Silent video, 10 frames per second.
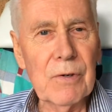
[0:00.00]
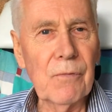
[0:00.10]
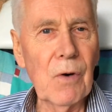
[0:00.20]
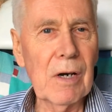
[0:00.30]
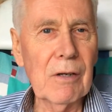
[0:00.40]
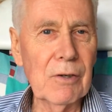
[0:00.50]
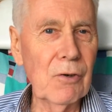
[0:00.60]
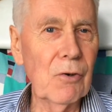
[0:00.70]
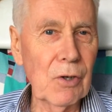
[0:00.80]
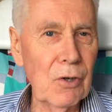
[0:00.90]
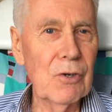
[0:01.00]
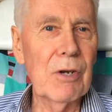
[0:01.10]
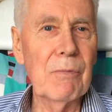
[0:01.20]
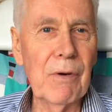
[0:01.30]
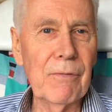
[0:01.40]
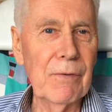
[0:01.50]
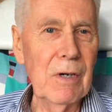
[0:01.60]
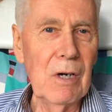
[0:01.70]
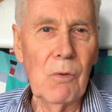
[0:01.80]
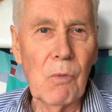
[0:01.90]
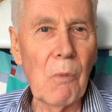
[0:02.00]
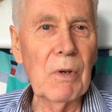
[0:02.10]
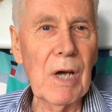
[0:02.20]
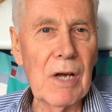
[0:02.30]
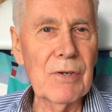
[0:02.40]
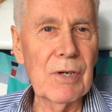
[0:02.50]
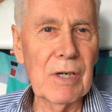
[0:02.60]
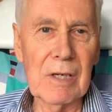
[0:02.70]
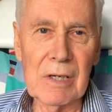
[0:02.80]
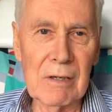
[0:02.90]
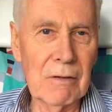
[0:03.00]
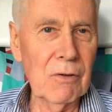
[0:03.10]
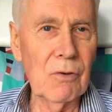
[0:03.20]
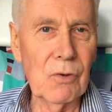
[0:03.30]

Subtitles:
of Franklin, you know, accuse him of womanizing and